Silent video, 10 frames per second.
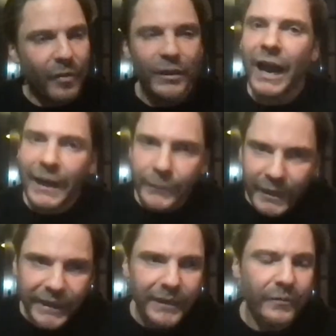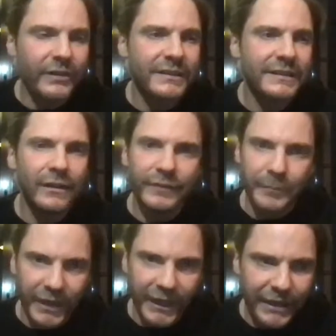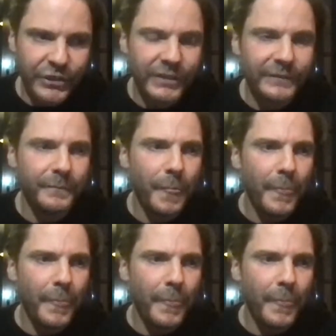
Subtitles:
irony, the self-deprecation,